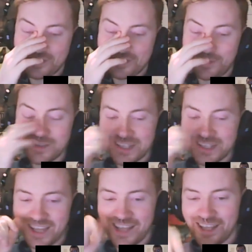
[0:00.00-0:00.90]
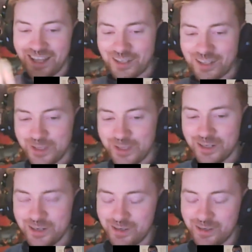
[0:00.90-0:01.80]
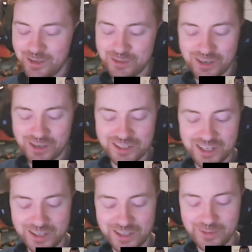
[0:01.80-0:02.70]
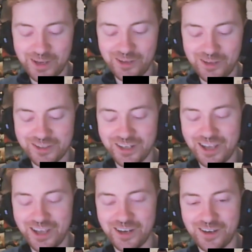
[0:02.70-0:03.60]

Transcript: supposedly that tweet, he was gonna say something else, and then